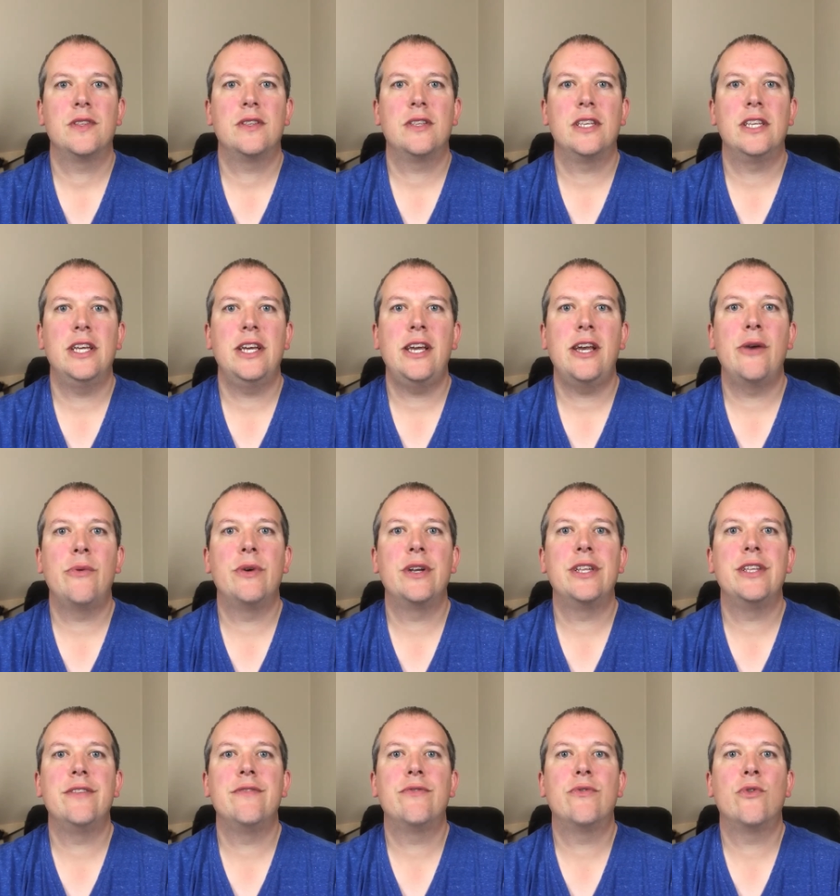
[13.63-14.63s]
Today I
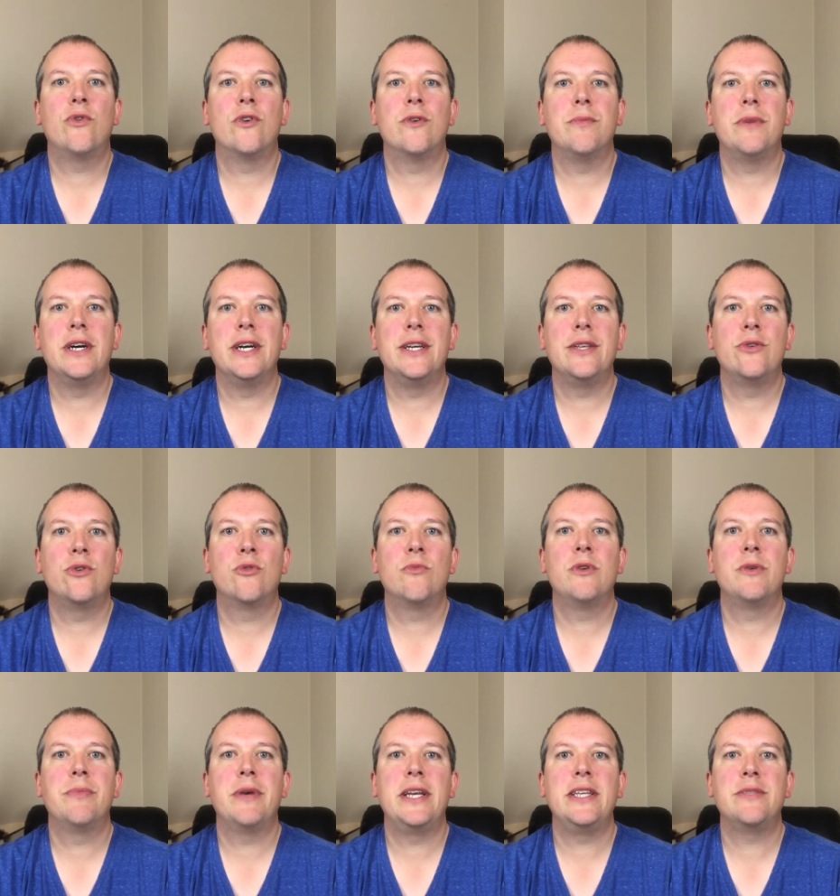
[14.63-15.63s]
went in for my
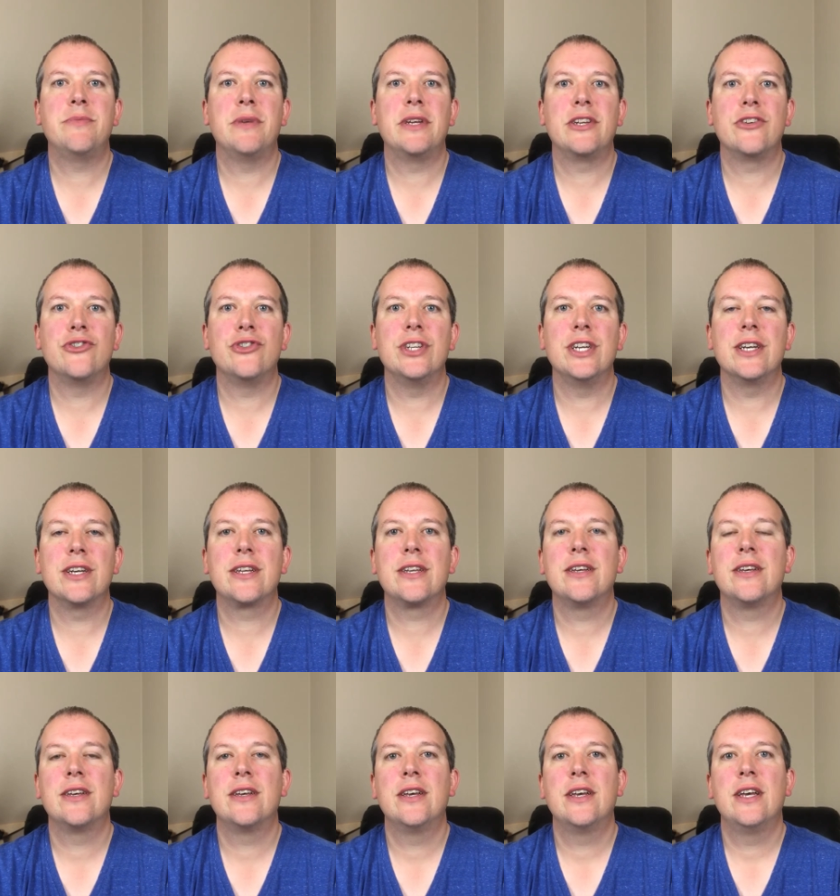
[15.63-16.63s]
normal pacemaker
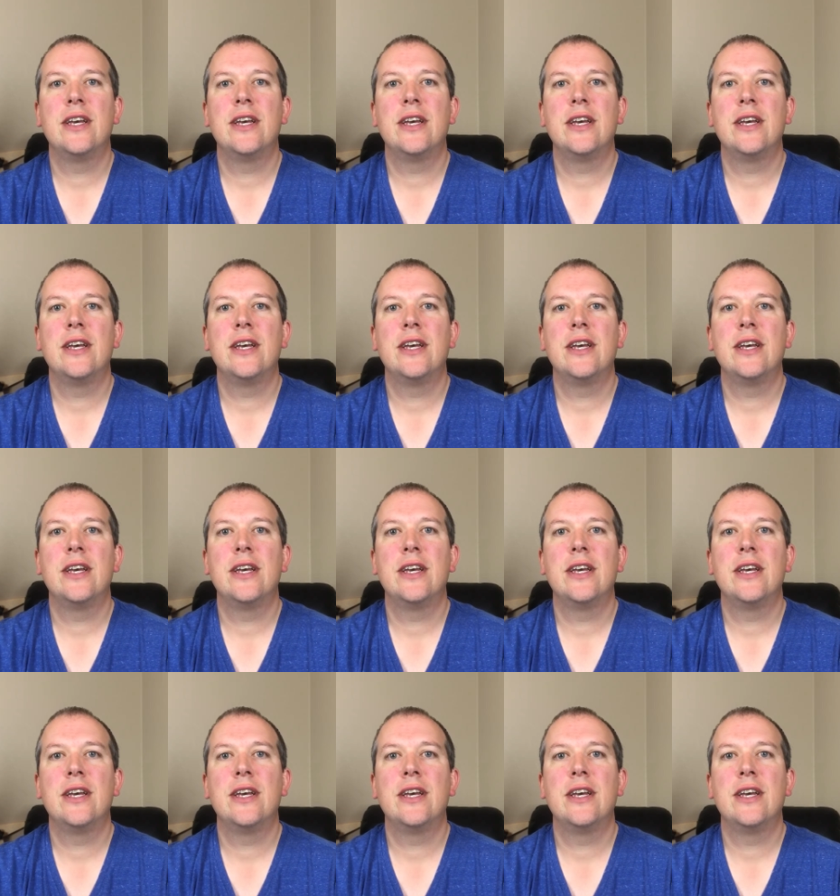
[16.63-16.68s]
check,